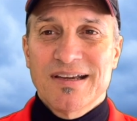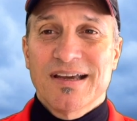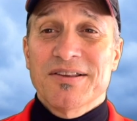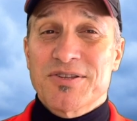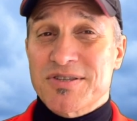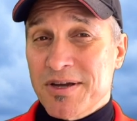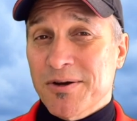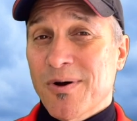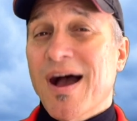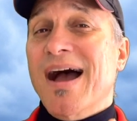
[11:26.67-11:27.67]
And
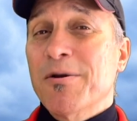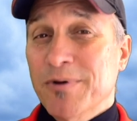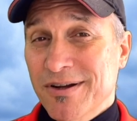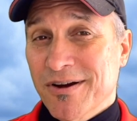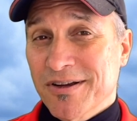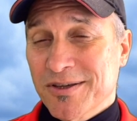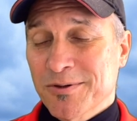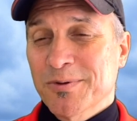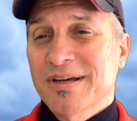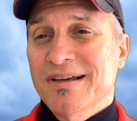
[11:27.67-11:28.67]
so I would
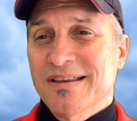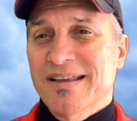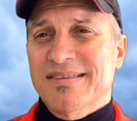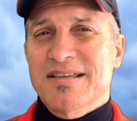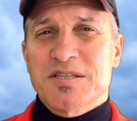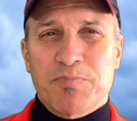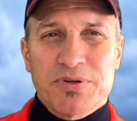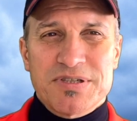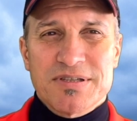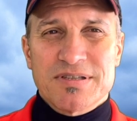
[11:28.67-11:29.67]
argue that these
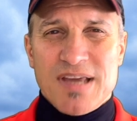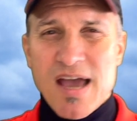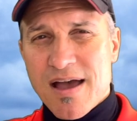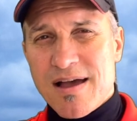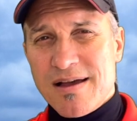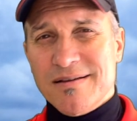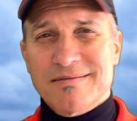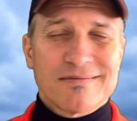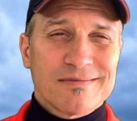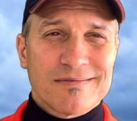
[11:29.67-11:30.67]
pushes,
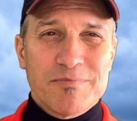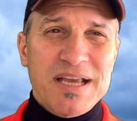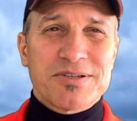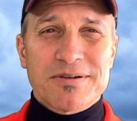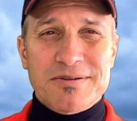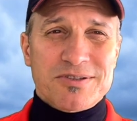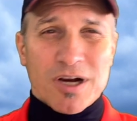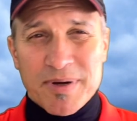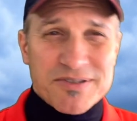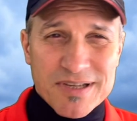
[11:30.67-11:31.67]
make sure
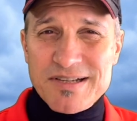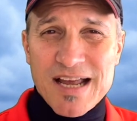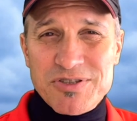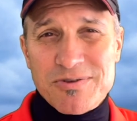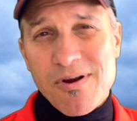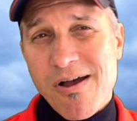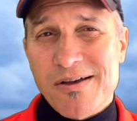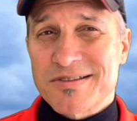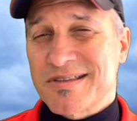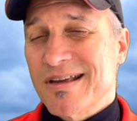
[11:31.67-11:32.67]
Starbucks doesn't have
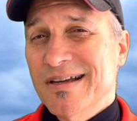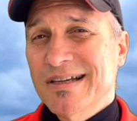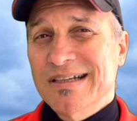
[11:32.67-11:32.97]
straws.